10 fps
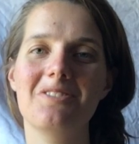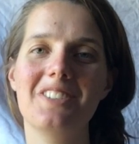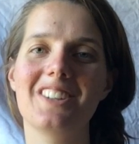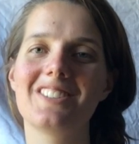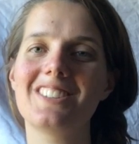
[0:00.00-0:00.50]
the
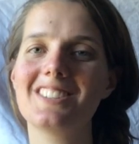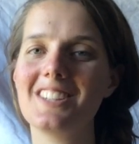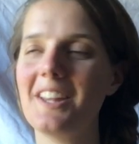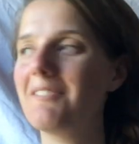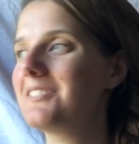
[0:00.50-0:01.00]
field.
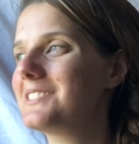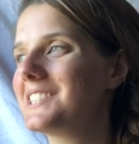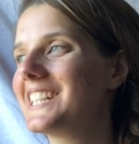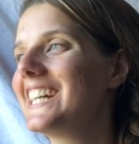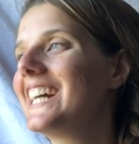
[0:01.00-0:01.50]
So there was
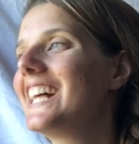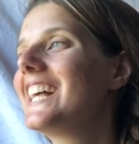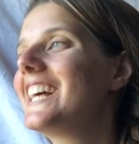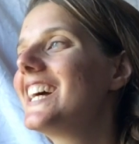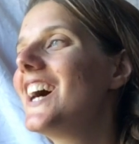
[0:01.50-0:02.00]
a
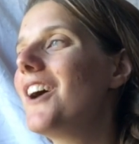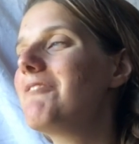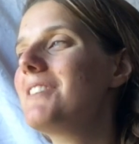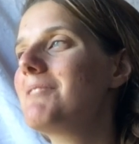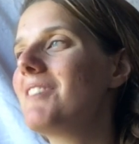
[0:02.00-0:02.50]

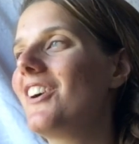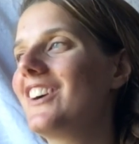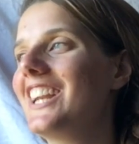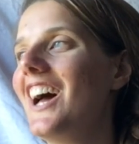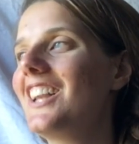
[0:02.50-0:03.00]

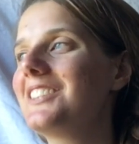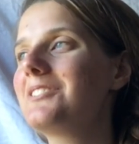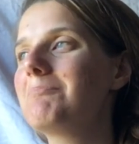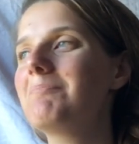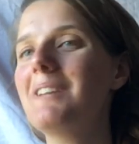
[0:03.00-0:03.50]
female and her
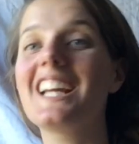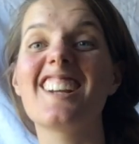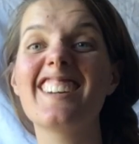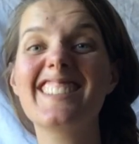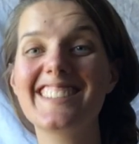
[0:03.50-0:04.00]
little
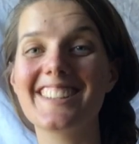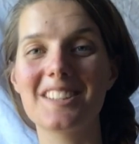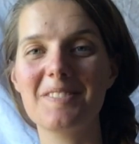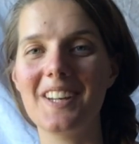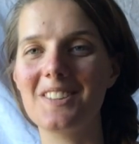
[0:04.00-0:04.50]
piglets,
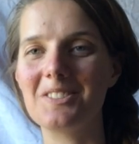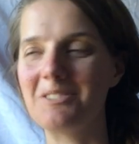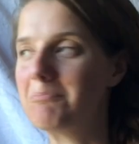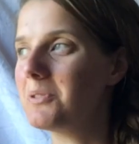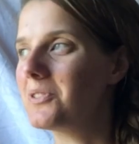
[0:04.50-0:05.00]
I suppose,
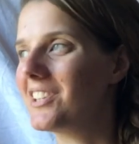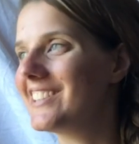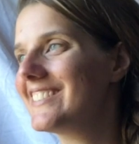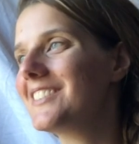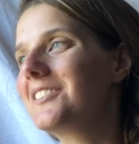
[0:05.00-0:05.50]
or
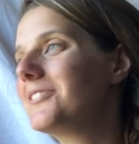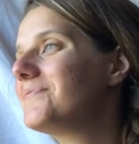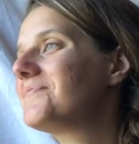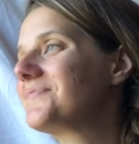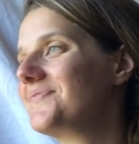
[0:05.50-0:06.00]
boarlets, or,
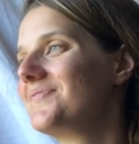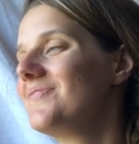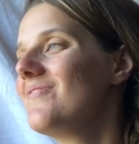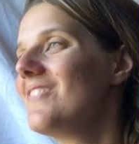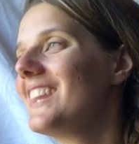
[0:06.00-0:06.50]

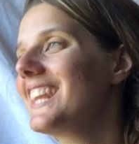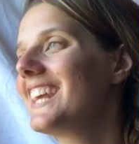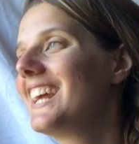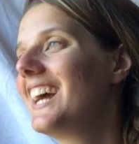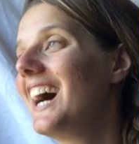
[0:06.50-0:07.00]

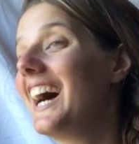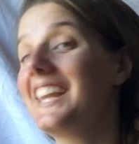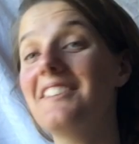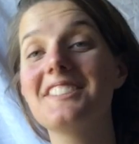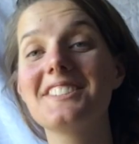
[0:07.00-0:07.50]

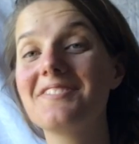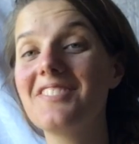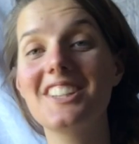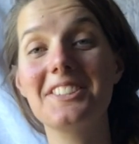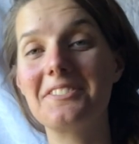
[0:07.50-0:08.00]
and it was
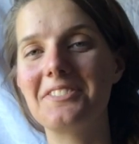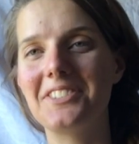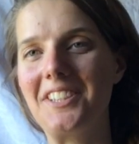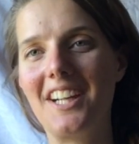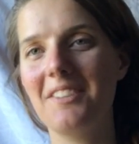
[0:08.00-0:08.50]

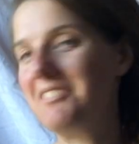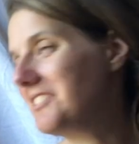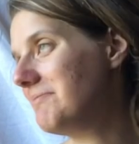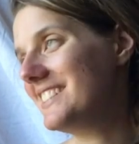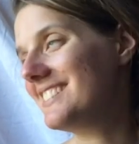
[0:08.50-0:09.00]
wonderful, and I
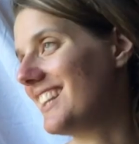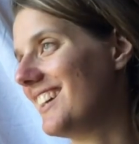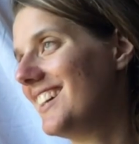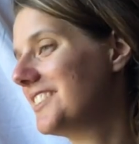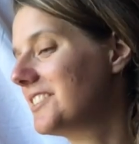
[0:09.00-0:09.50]
would have missed
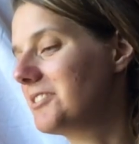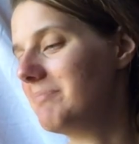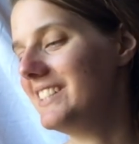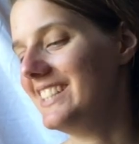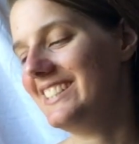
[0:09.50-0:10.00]
that had I
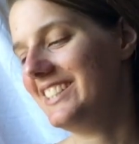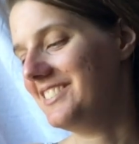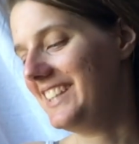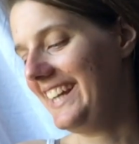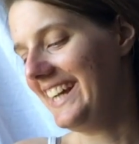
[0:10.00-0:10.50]
not been knitting
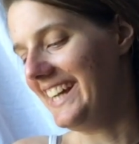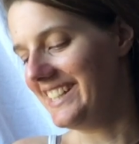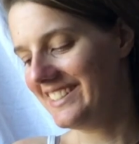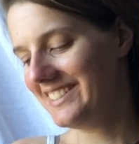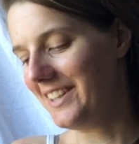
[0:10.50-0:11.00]
on that
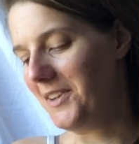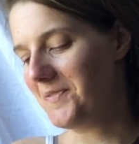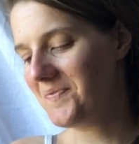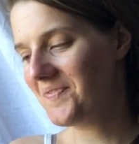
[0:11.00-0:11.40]
hat. So